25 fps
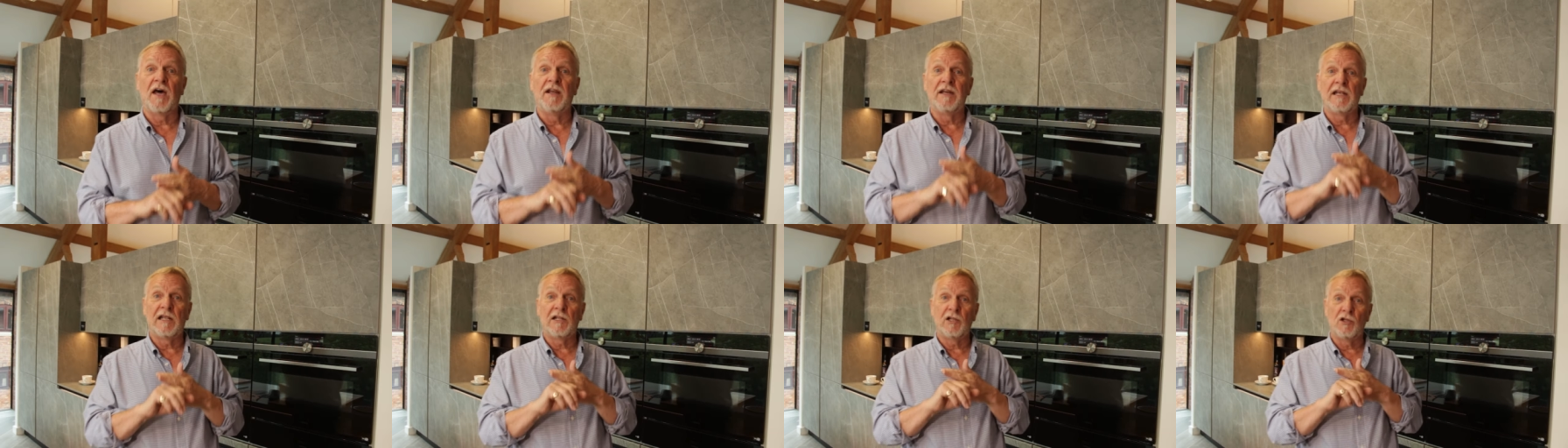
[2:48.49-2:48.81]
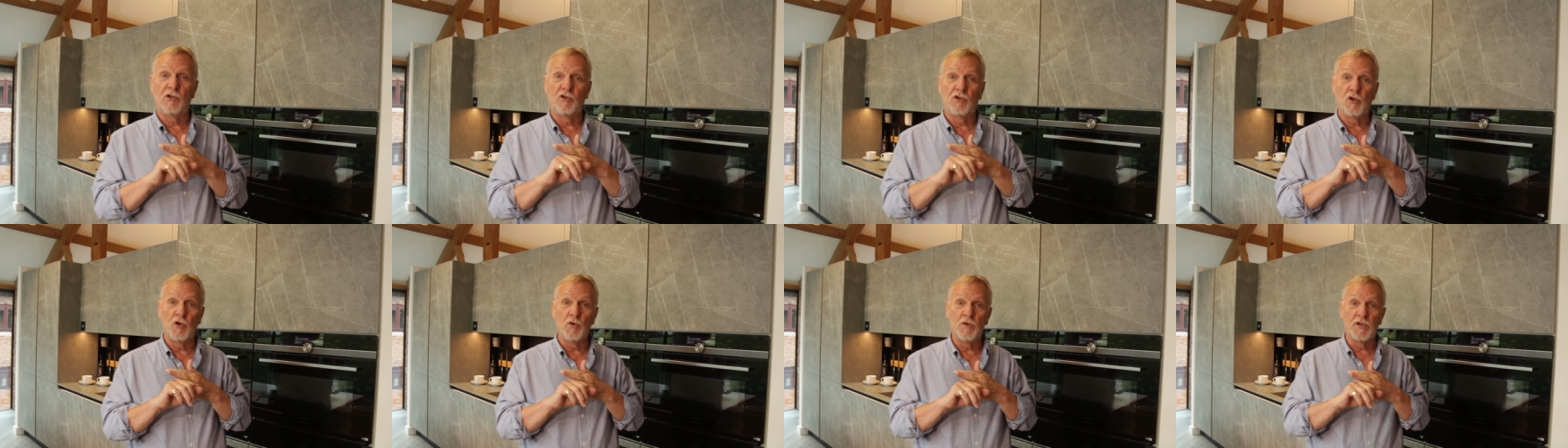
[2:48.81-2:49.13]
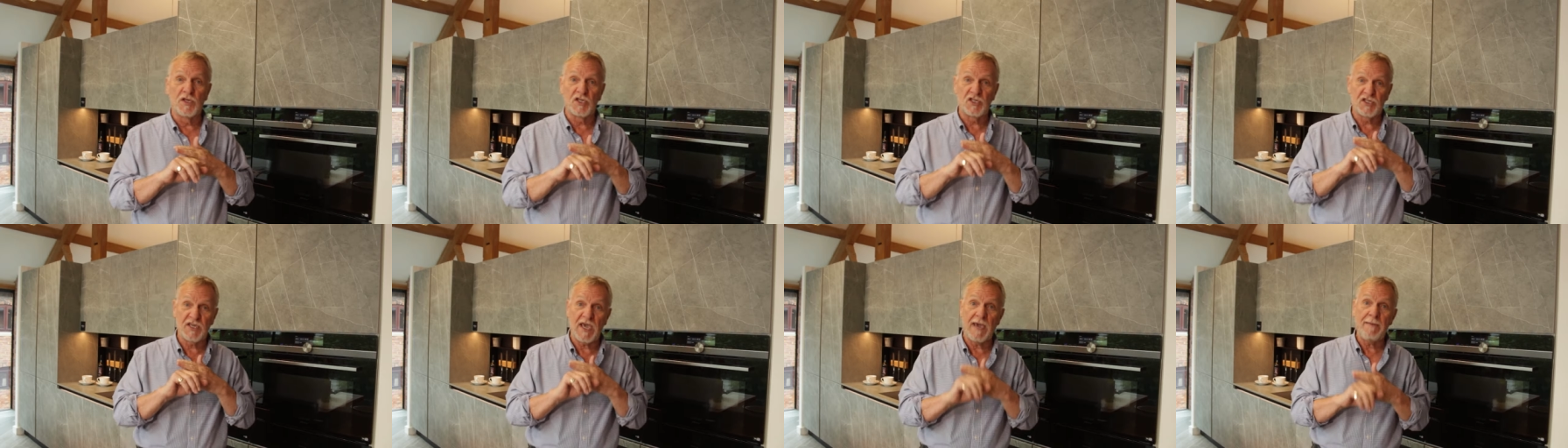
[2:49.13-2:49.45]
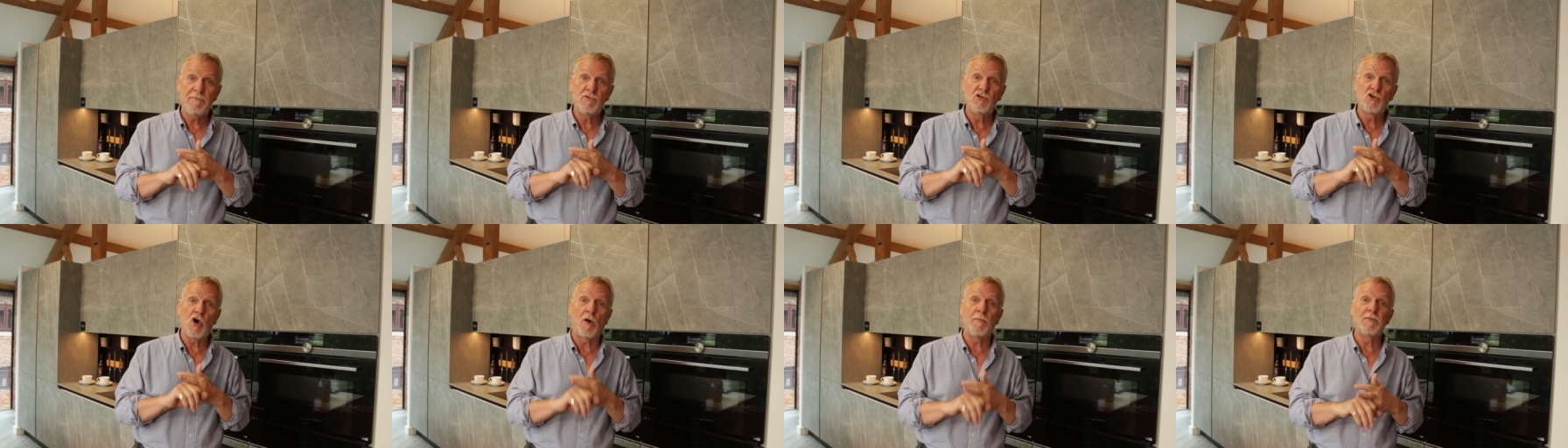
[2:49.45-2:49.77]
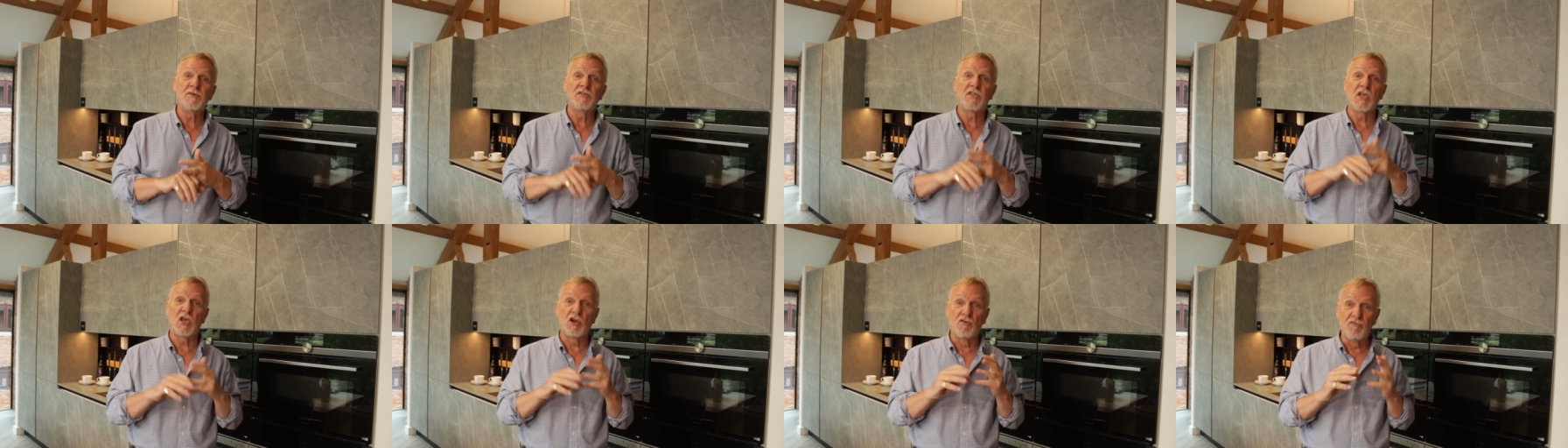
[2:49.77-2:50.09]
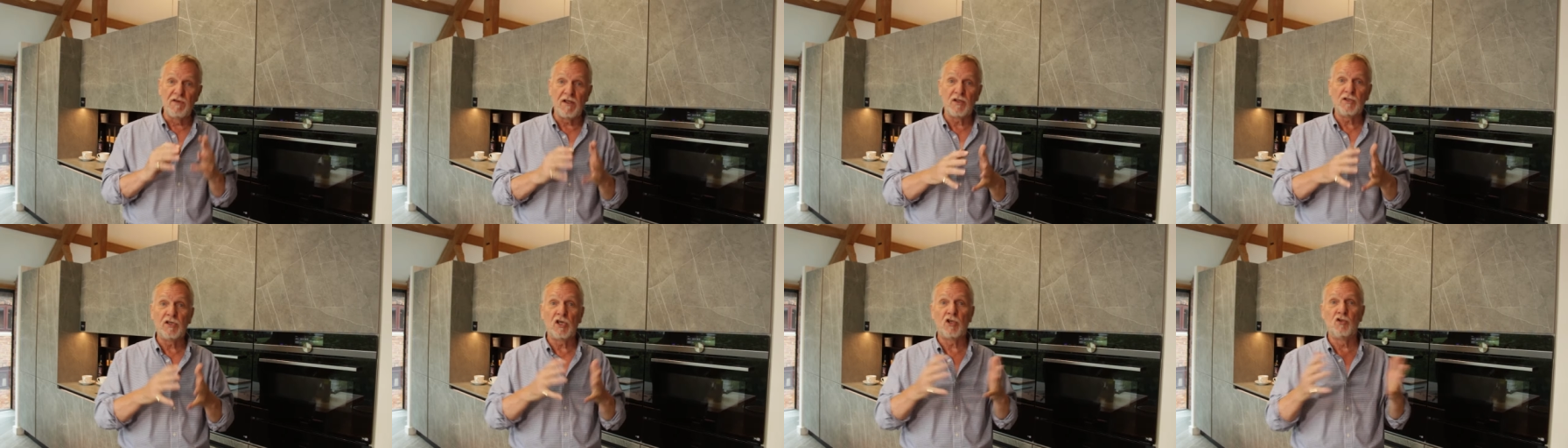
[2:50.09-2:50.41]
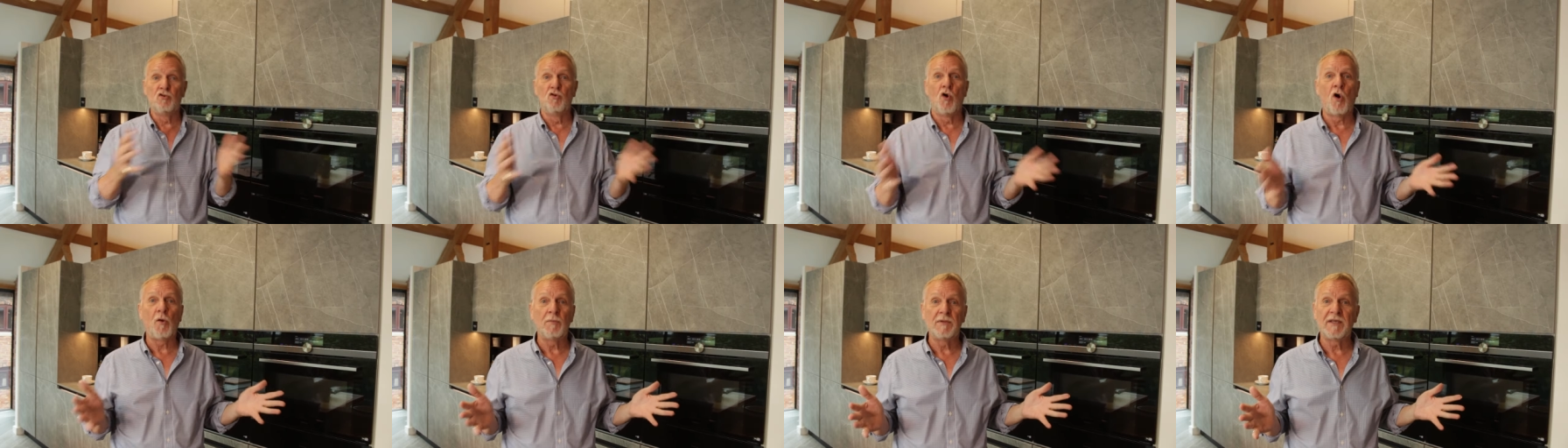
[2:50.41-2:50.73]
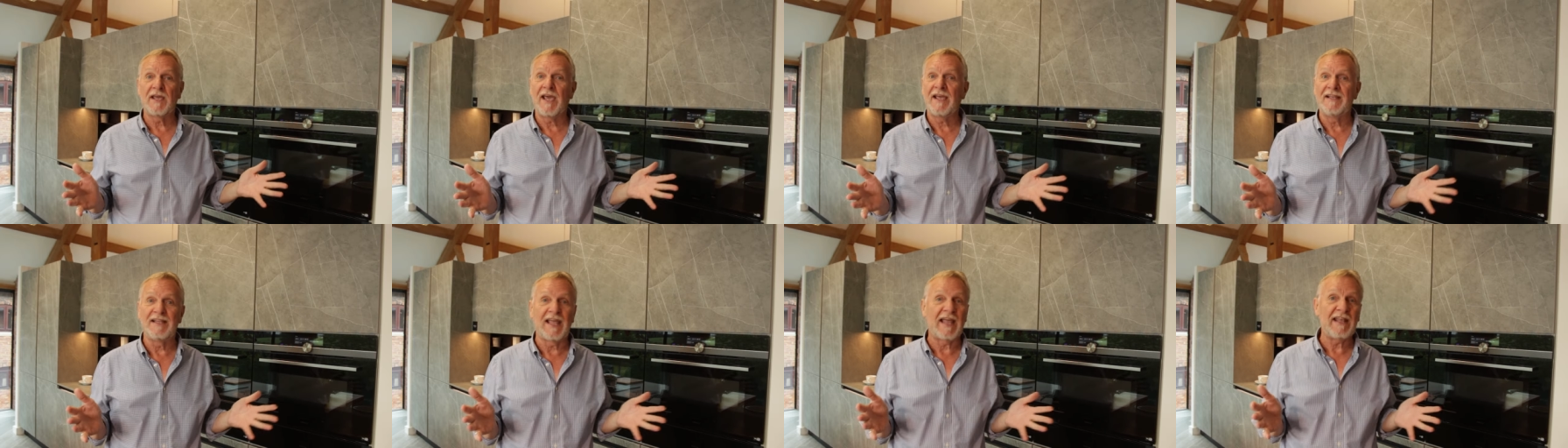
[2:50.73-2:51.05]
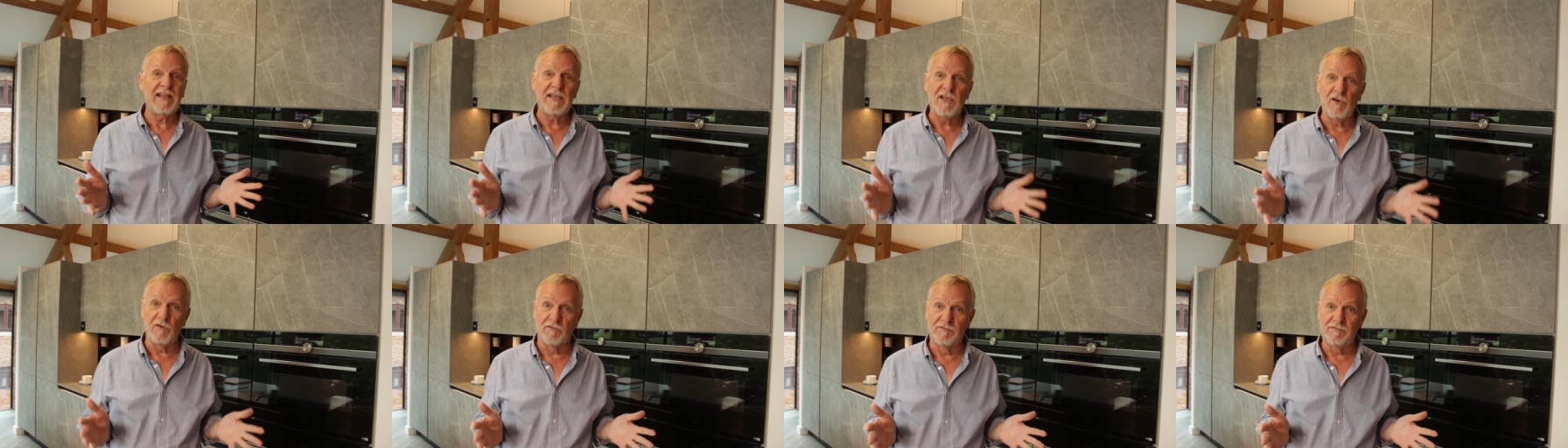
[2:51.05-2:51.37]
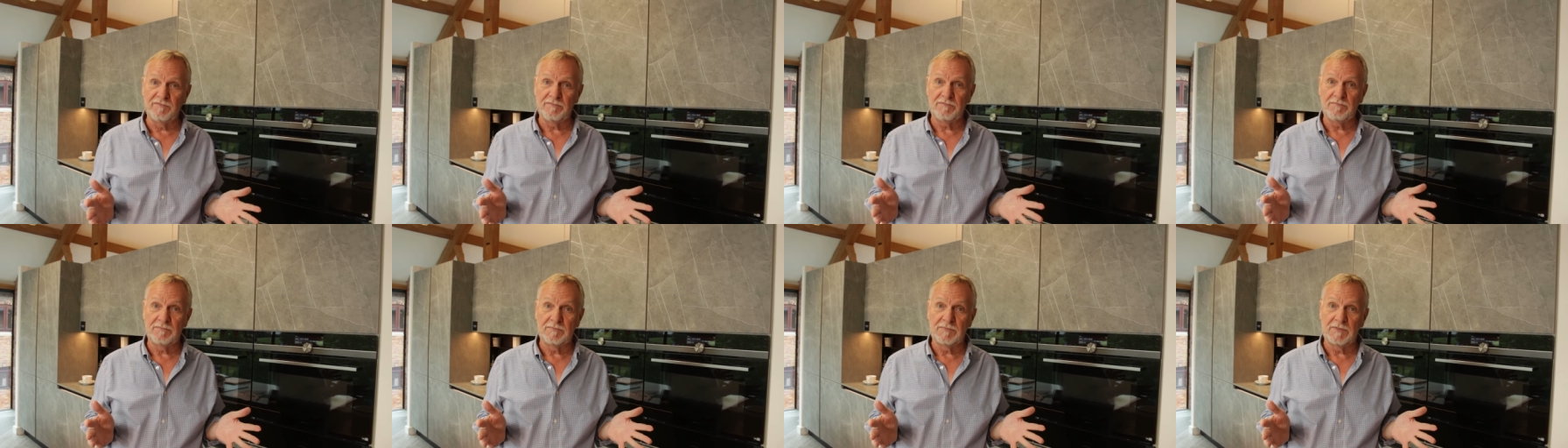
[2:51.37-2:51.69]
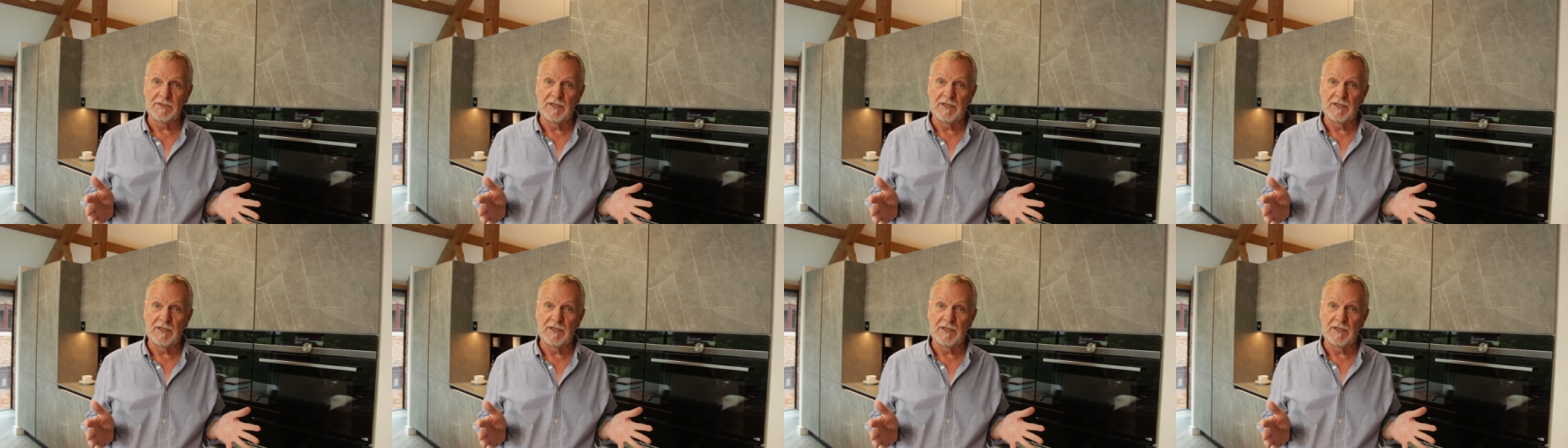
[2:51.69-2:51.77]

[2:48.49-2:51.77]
and it'll do the same job as the grill you'd normally get in any oven.